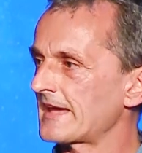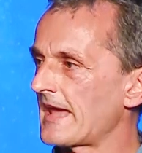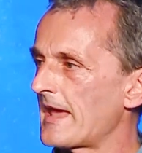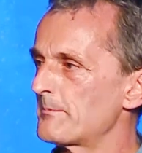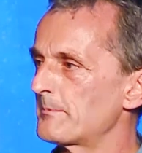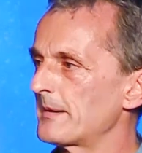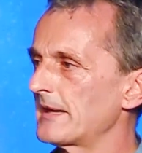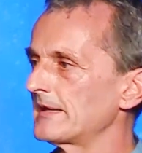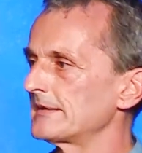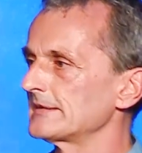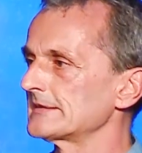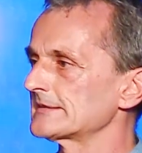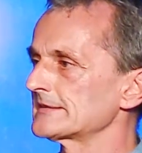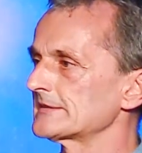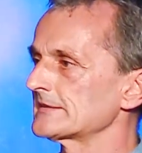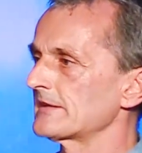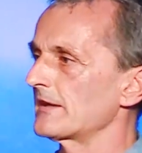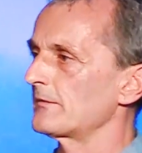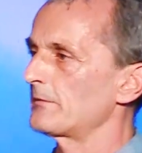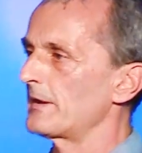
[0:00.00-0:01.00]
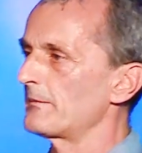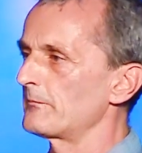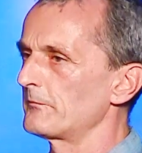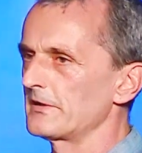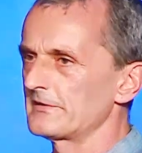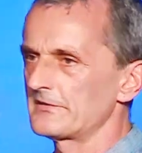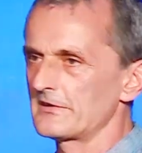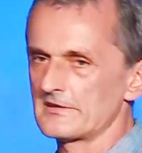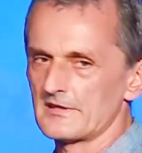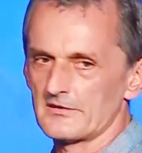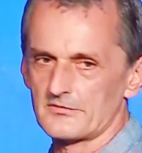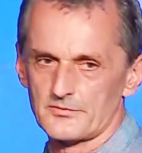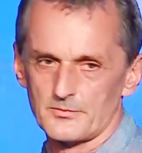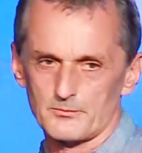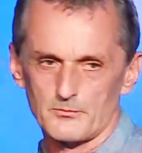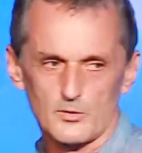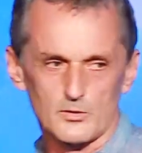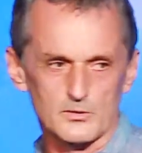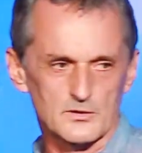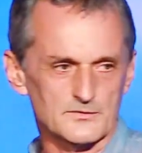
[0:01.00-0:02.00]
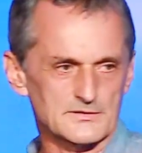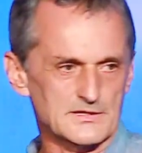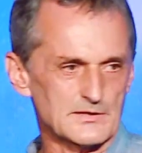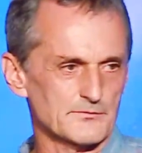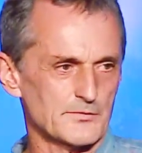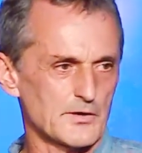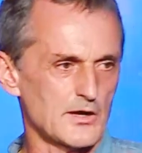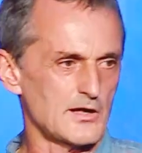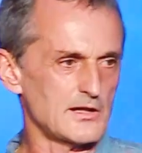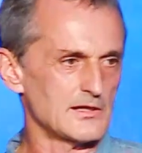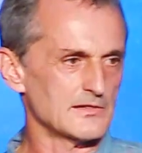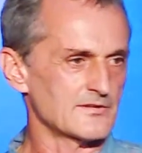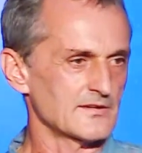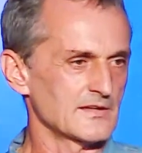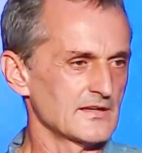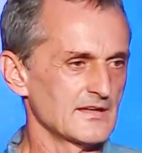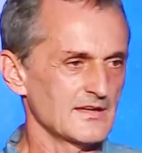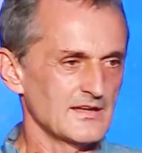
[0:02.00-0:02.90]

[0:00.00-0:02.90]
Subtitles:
cabins. There were visitors from all over the world.